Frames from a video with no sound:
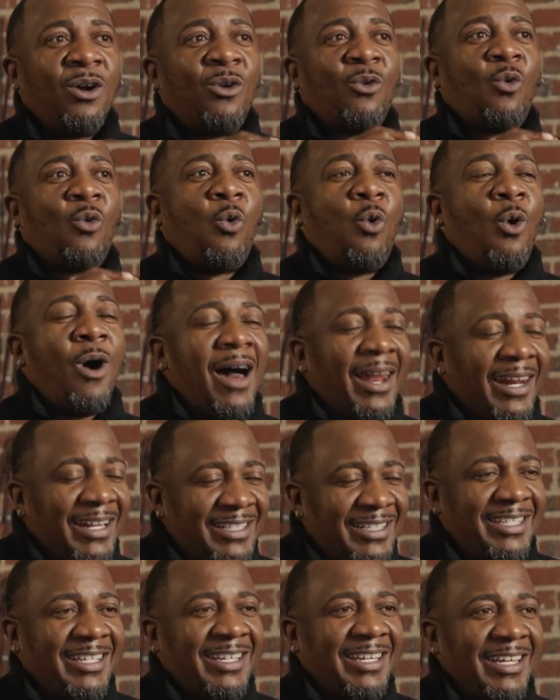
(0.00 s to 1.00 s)

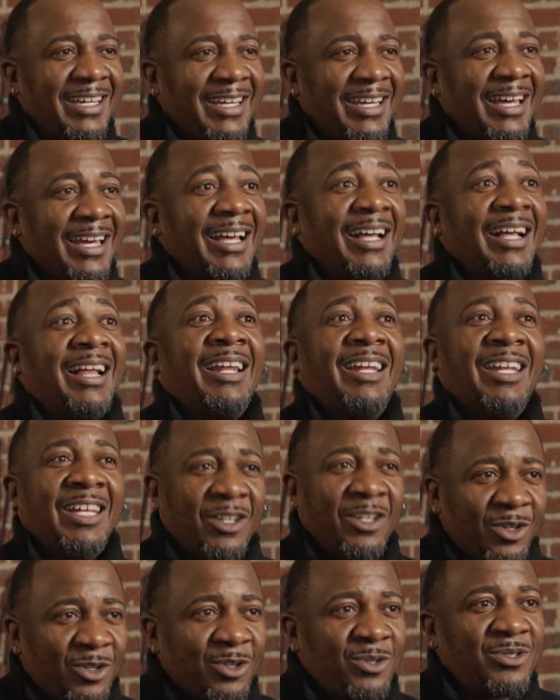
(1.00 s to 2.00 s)
quality
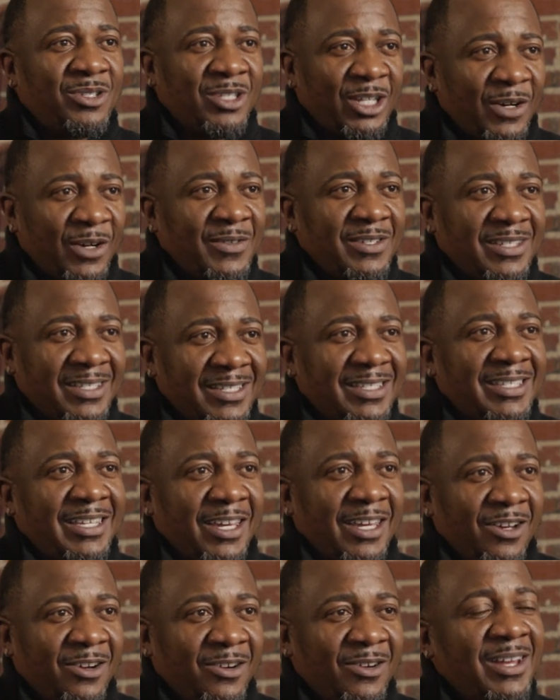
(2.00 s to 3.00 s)
clinical services
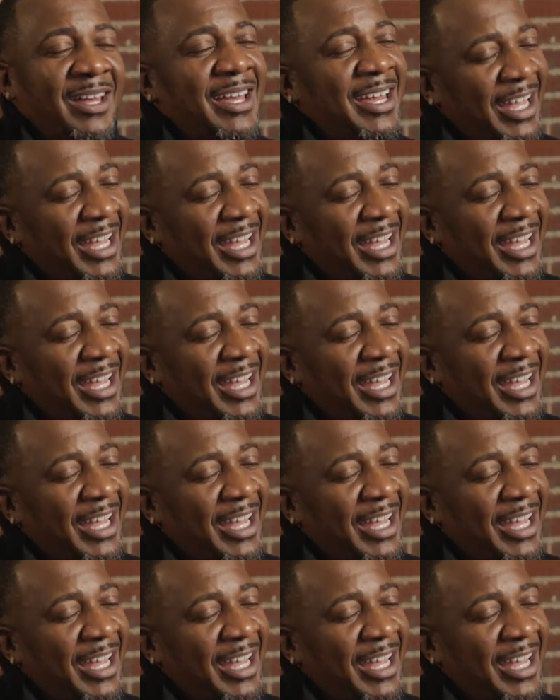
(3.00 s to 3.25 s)
here